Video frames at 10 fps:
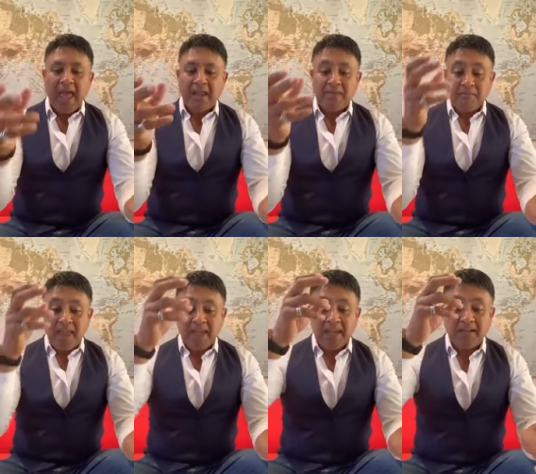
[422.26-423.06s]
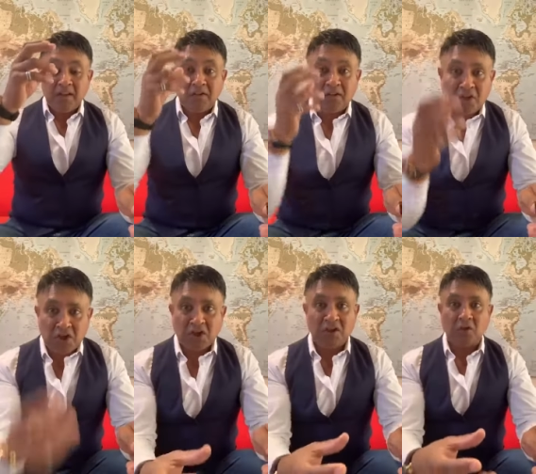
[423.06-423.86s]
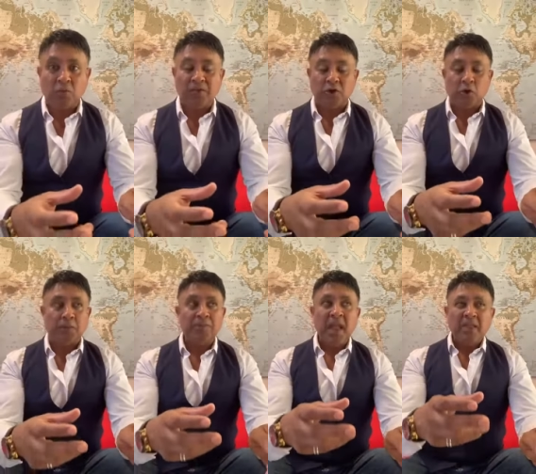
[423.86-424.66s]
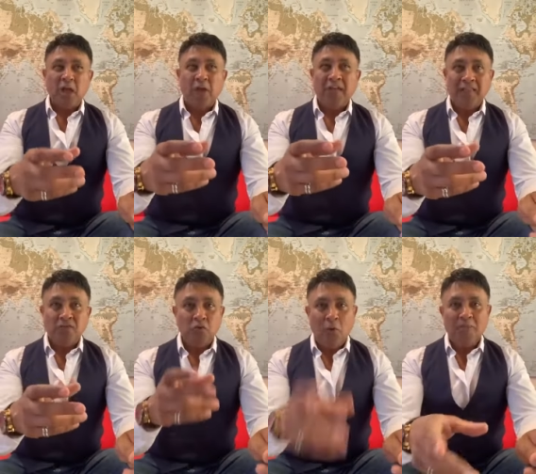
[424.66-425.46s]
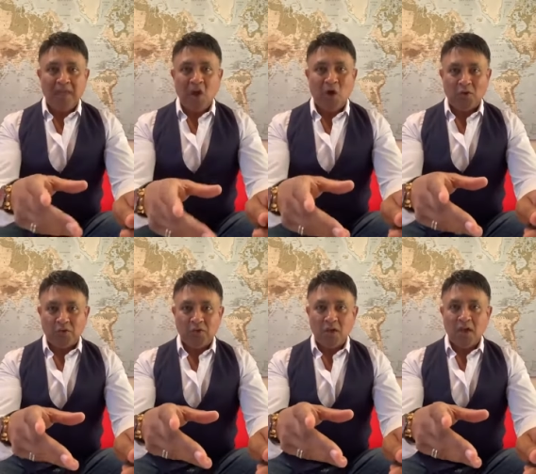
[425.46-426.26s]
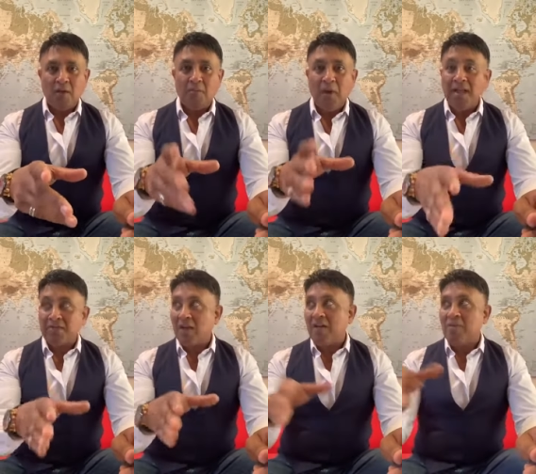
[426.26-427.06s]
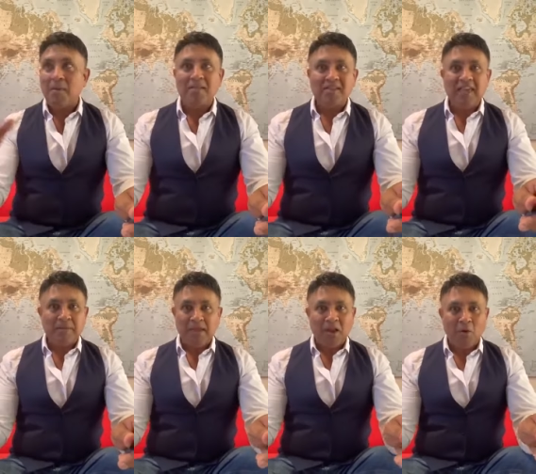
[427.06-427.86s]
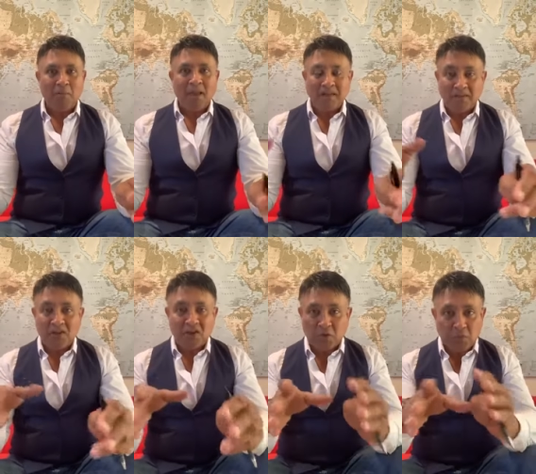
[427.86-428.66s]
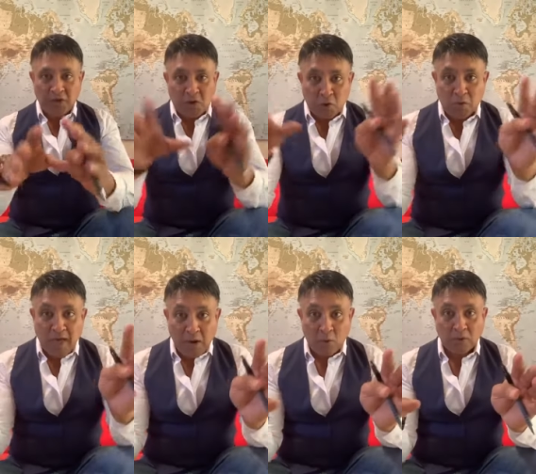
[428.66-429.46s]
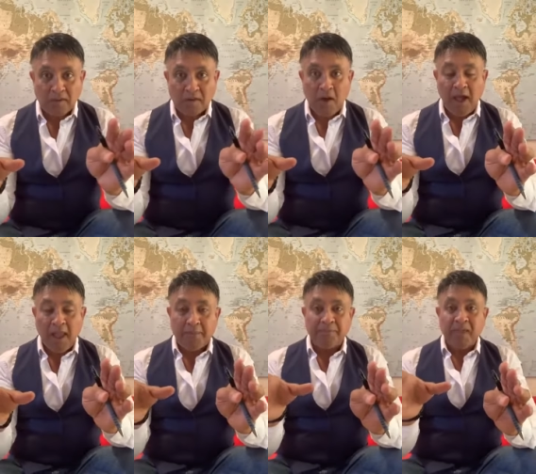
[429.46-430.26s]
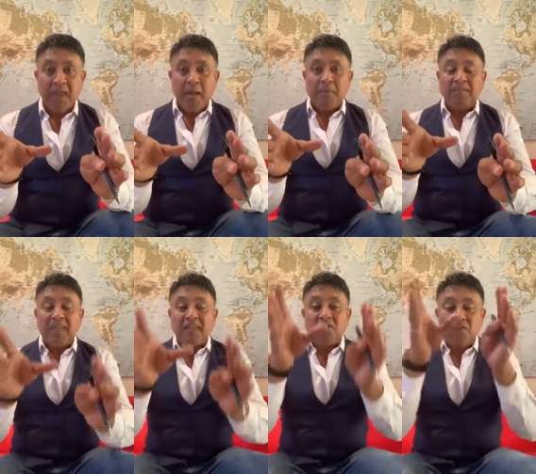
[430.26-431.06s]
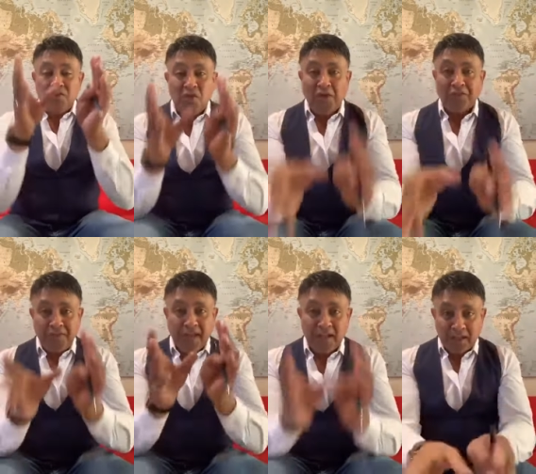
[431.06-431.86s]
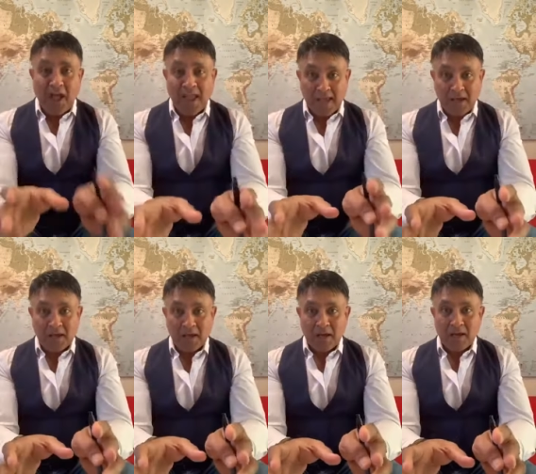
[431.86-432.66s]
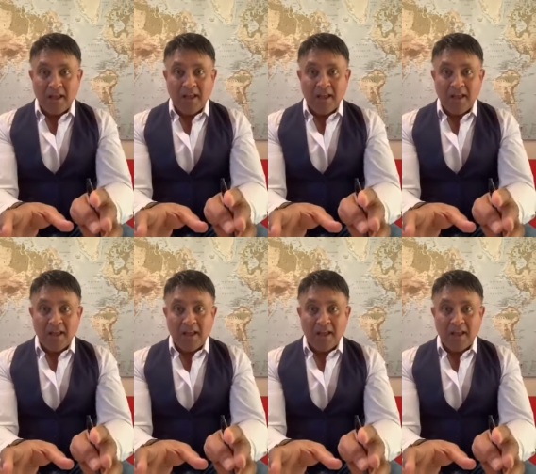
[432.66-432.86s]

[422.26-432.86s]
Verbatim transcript: and making decisions with you. Now, that's not because myself and my team cannot make decisions. We do that all the time. But there's nothing like